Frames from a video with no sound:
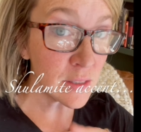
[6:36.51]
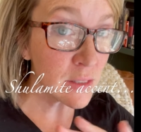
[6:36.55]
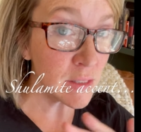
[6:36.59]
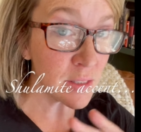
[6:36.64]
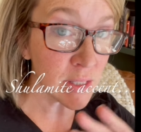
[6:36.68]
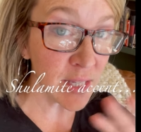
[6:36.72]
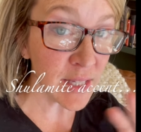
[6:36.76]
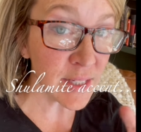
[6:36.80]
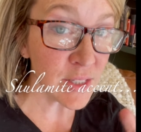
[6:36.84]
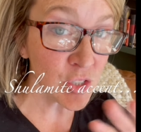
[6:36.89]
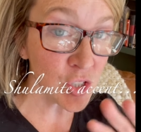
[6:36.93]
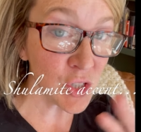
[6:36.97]

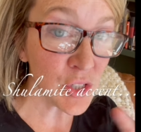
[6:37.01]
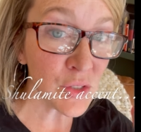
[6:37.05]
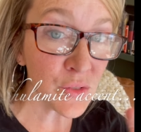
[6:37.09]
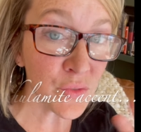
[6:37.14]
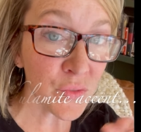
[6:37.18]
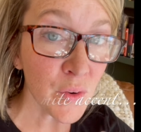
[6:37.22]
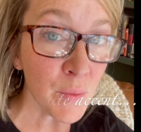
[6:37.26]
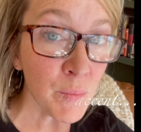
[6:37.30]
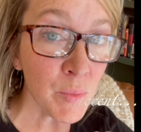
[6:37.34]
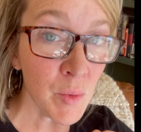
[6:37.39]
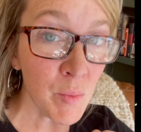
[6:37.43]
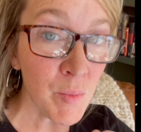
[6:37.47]
Like she's
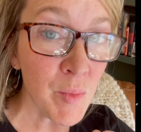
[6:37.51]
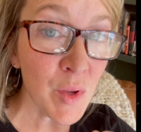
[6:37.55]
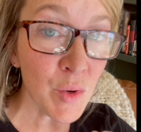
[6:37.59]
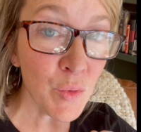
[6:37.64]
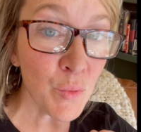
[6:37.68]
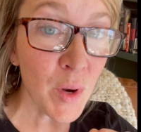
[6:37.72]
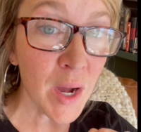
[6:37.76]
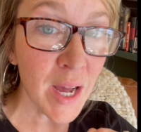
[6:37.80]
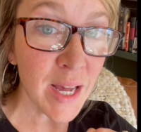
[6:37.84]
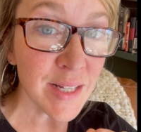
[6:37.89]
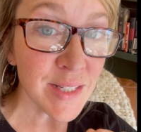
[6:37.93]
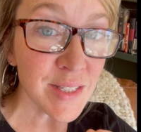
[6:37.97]
from the
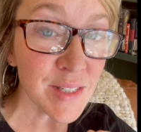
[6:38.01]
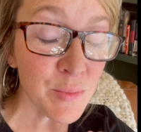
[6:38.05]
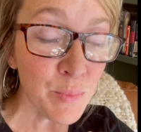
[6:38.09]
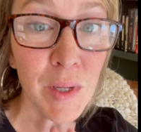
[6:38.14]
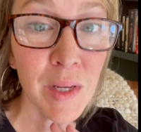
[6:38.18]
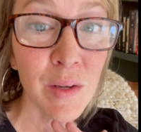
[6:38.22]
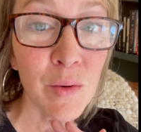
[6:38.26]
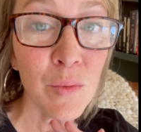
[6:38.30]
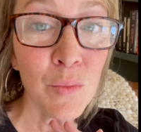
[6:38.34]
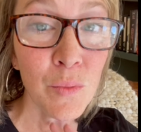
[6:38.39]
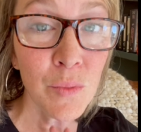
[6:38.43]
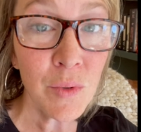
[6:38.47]
Midwest,
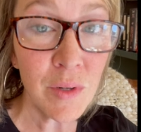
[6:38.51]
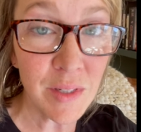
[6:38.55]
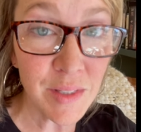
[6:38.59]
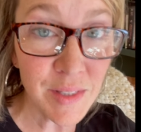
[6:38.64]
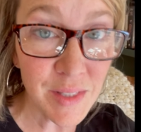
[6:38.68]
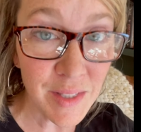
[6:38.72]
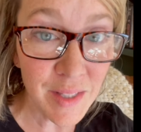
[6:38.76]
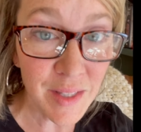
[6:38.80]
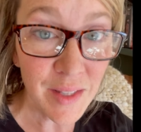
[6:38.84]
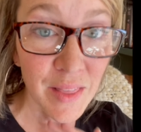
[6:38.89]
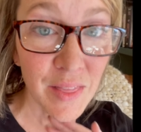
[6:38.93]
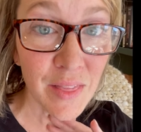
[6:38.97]
But it
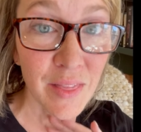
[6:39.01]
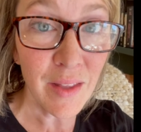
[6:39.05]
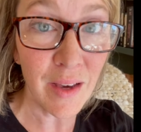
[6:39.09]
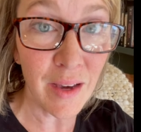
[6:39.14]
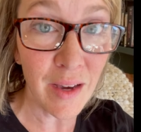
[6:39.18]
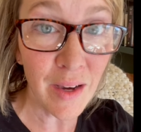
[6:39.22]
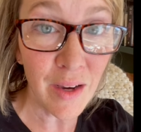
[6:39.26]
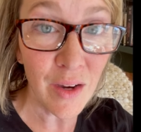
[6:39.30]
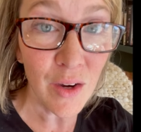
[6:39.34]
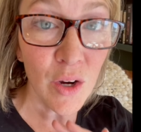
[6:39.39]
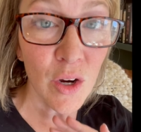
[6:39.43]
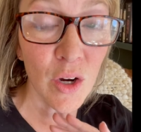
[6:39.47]
wasn't
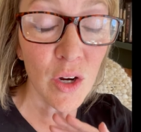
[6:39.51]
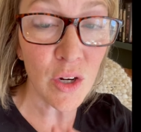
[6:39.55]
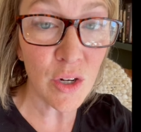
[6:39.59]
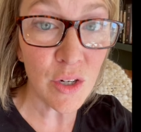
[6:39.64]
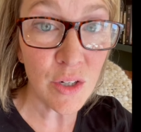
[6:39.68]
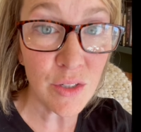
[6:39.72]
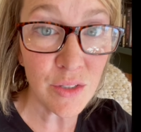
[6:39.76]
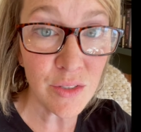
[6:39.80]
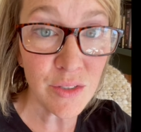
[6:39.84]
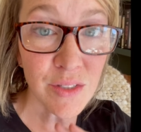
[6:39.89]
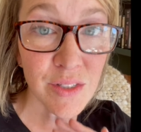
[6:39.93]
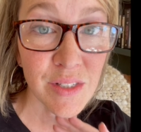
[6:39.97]
that
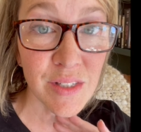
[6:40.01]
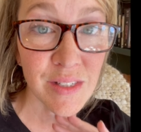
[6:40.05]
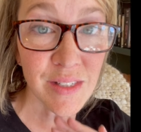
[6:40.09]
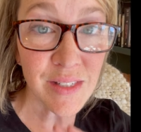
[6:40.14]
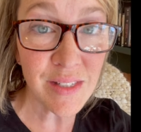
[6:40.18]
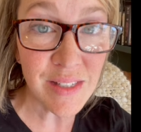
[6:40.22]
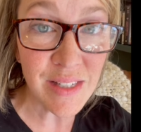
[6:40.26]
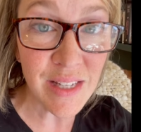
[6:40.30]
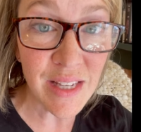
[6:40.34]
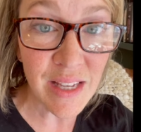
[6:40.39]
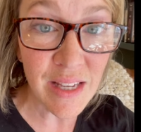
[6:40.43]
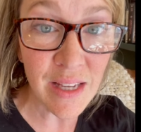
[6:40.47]
hard to
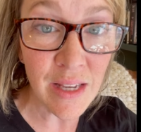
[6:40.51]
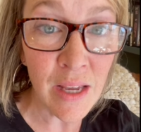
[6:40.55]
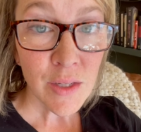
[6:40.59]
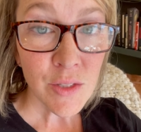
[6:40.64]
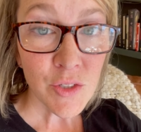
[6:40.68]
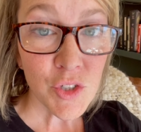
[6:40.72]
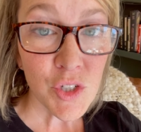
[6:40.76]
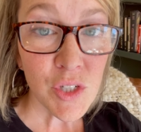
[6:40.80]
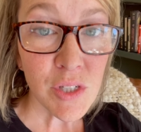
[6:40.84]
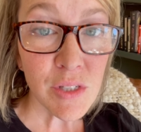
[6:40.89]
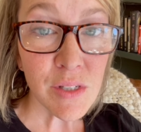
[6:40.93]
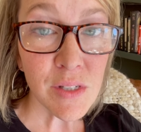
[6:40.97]
see.
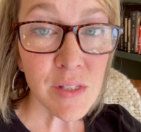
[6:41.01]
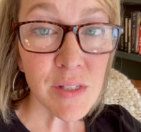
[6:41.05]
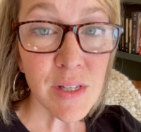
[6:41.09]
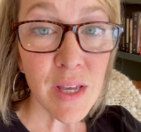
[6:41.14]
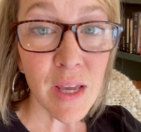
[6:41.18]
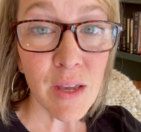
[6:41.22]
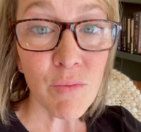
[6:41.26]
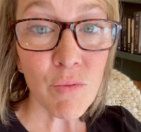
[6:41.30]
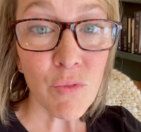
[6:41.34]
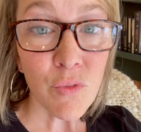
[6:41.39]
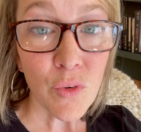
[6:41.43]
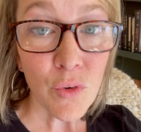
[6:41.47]
Jesus
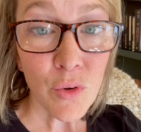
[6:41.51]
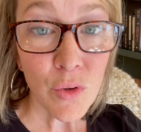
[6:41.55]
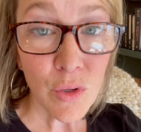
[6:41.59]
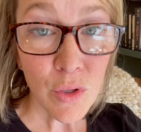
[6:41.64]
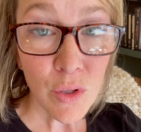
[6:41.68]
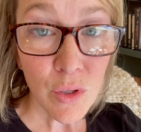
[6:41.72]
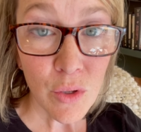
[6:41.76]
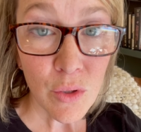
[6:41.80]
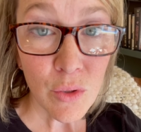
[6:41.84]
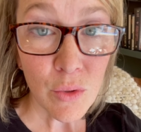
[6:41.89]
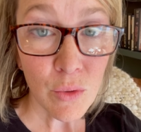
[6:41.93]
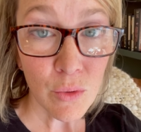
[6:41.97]
came for
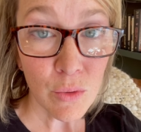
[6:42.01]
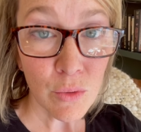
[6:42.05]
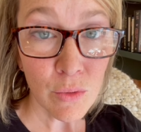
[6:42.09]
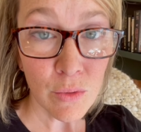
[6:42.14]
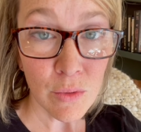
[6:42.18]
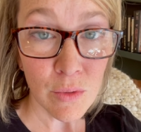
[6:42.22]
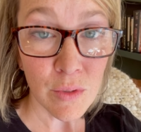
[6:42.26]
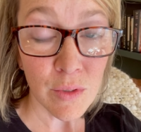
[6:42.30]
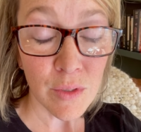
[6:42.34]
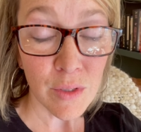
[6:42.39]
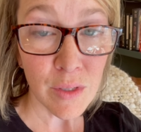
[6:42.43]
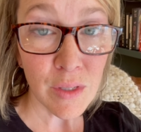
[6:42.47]
you,
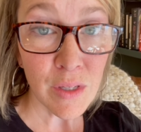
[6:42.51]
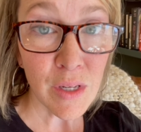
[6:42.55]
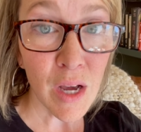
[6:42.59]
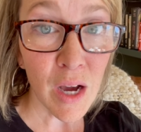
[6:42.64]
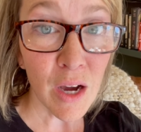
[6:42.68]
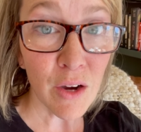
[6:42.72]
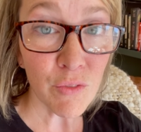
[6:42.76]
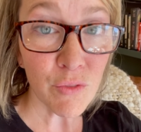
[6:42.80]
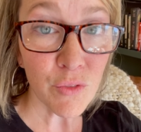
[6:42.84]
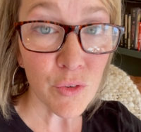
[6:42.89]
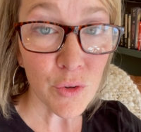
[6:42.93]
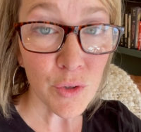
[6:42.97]

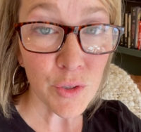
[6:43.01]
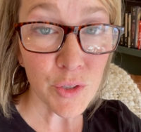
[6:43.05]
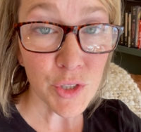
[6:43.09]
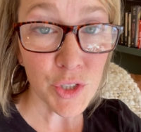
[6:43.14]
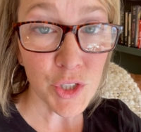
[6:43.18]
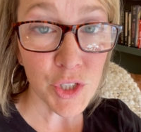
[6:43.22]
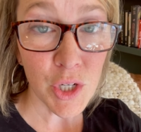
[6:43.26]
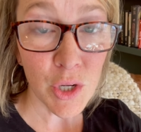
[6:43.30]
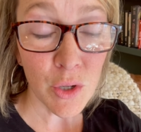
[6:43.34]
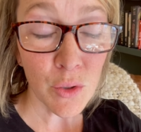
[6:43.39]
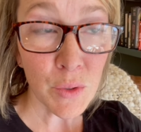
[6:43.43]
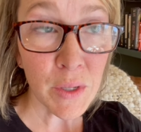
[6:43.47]
not for a
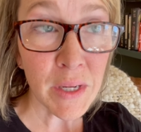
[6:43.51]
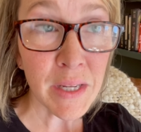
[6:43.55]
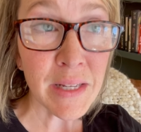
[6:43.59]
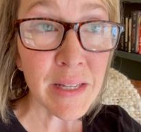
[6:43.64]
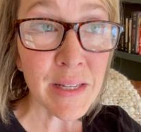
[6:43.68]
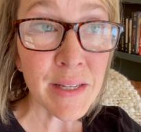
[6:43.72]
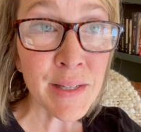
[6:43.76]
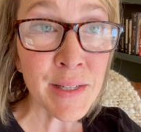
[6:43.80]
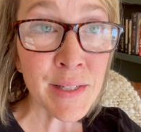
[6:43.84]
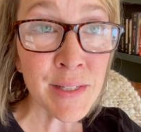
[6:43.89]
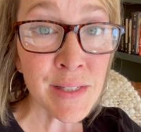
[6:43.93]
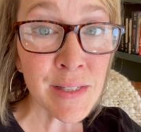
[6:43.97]
show, and
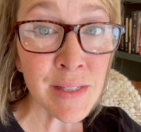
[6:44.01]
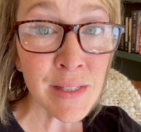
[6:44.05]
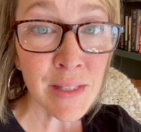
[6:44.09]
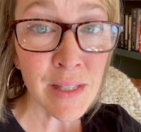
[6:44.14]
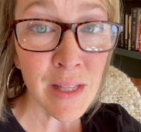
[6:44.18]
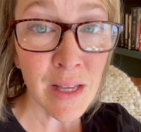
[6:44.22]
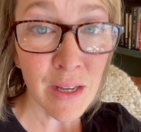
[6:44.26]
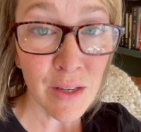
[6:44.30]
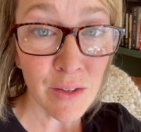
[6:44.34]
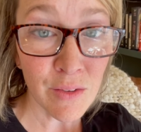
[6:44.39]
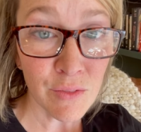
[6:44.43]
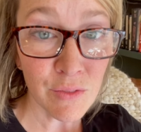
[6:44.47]
his
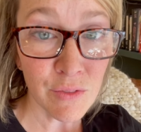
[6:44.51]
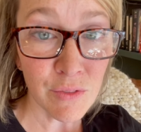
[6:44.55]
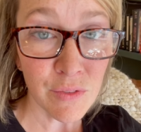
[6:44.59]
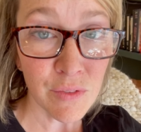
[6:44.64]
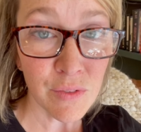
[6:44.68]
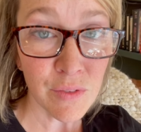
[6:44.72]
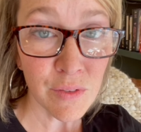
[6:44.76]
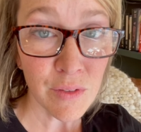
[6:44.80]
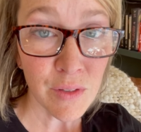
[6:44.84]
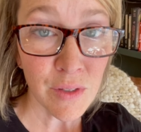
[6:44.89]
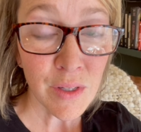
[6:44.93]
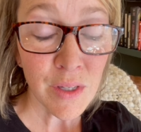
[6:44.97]

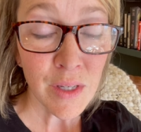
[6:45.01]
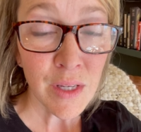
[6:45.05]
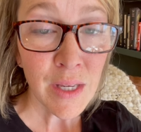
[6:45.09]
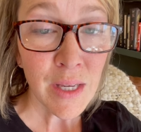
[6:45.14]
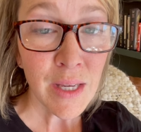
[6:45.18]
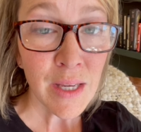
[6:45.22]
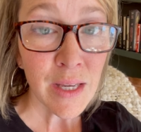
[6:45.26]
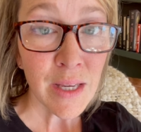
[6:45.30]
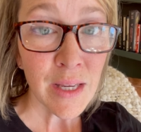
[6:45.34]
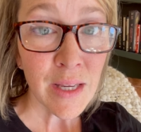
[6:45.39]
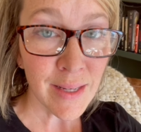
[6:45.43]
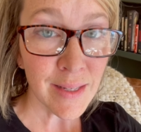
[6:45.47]
love
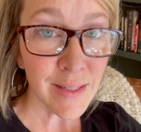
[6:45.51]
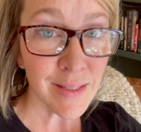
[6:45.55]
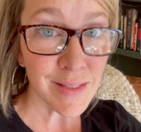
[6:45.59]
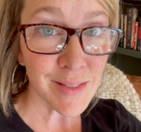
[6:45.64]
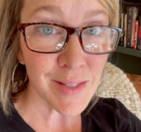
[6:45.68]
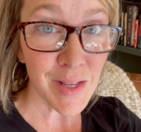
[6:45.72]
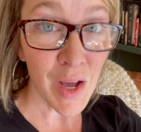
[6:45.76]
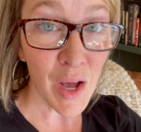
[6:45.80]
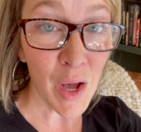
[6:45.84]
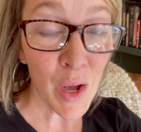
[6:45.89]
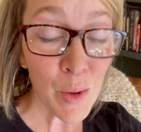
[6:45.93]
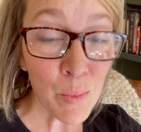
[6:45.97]
it is
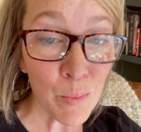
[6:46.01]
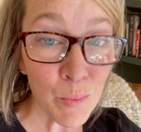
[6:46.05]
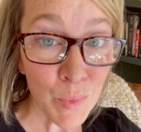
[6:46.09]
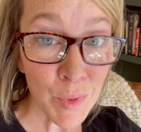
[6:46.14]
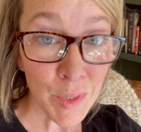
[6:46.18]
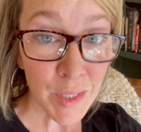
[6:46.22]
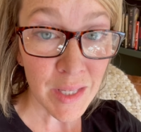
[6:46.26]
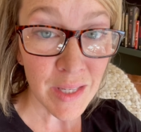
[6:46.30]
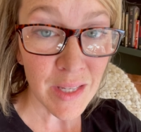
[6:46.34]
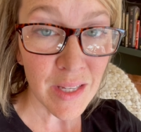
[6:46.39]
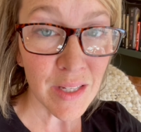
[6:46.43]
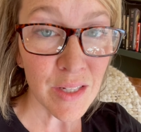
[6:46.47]

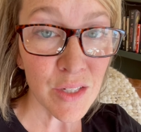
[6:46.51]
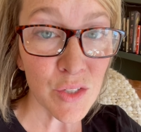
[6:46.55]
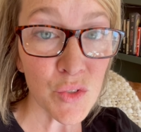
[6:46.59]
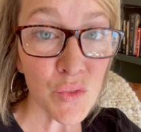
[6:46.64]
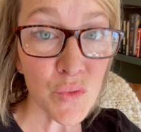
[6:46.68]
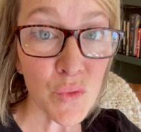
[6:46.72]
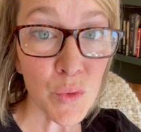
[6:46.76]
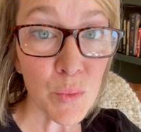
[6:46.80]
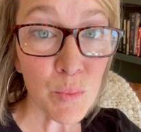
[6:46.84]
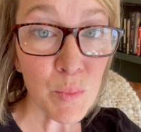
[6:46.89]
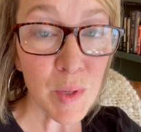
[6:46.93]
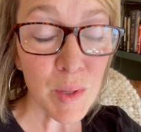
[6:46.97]
humbling. It is
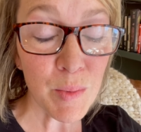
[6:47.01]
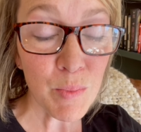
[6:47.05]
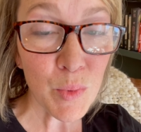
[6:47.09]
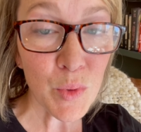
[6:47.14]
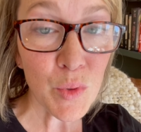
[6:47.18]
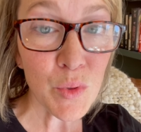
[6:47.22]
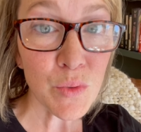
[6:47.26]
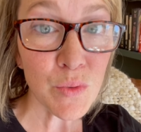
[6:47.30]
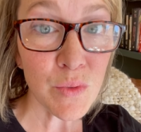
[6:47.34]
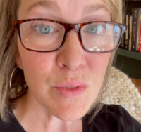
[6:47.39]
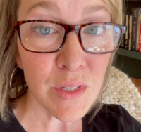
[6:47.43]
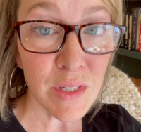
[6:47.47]
for people
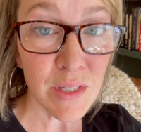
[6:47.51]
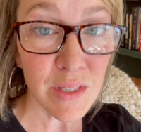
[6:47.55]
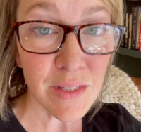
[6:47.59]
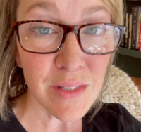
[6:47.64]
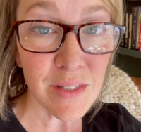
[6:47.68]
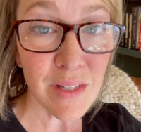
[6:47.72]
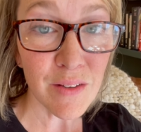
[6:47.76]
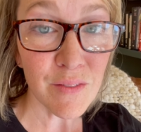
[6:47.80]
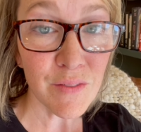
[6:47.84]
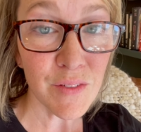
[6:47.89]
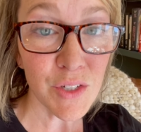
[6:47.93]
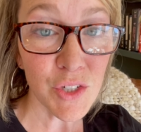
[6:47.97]
who need
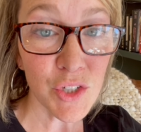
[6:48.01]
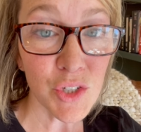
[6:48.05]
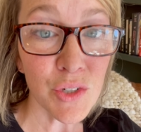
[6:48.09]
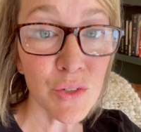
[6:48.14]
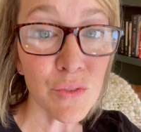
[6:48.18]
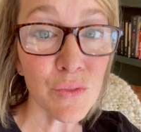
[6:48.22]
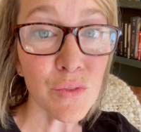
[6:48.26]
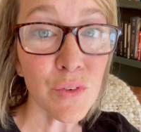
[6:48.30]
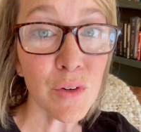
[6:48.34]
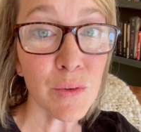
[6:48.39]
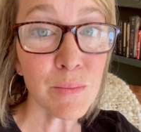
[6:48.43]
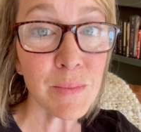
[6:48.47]
salvation
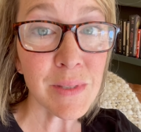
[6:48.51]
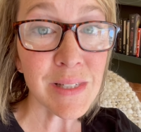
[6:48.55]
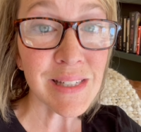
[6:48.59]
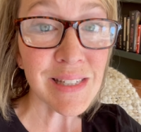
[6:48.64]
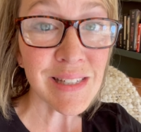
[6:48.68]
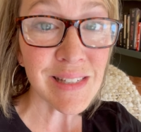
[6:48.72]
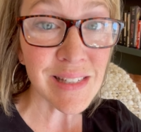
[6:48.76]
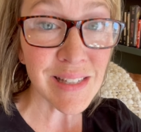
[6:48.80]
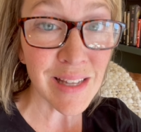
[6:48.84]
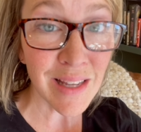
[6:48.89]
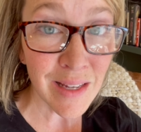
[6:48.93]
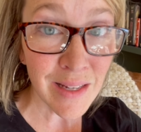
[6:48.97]
from
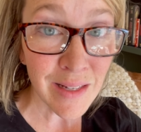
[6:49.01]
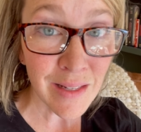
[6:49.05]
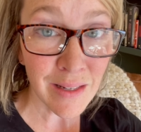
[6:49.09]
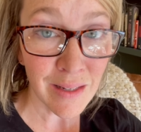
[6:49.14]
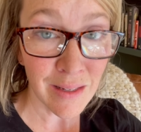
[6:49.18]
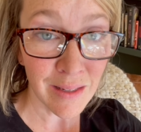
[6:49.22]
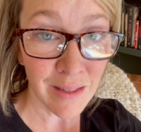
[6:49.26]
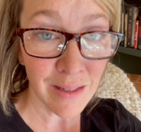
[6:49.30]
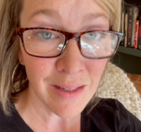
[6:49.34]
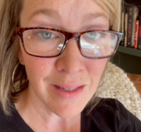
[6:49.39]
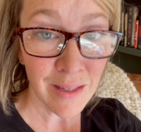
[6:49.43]
sin.